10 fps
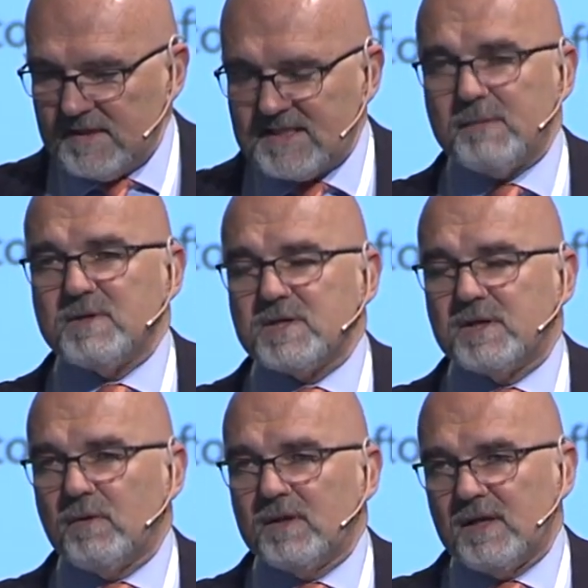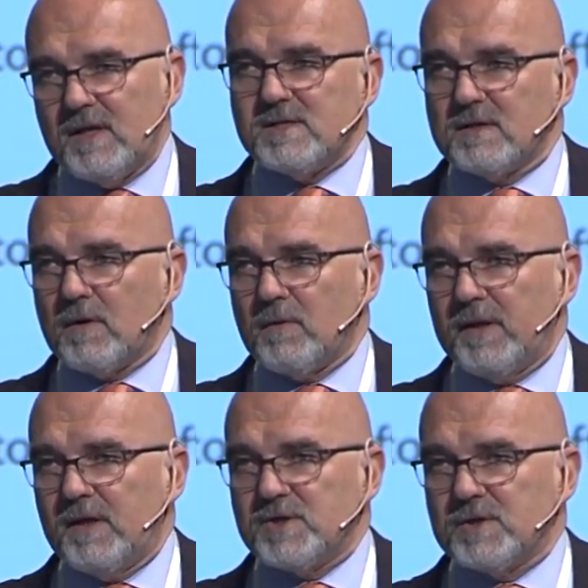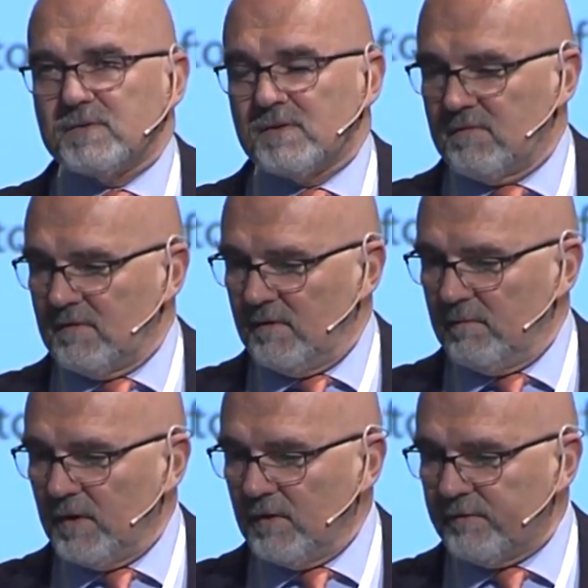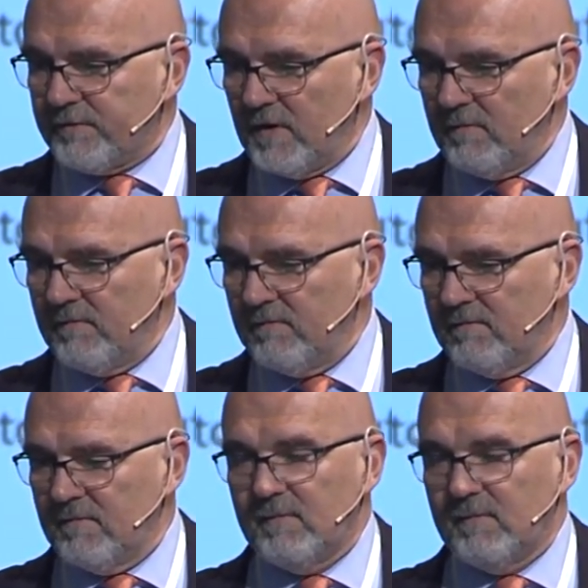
cybersecurity is a growing issue, both from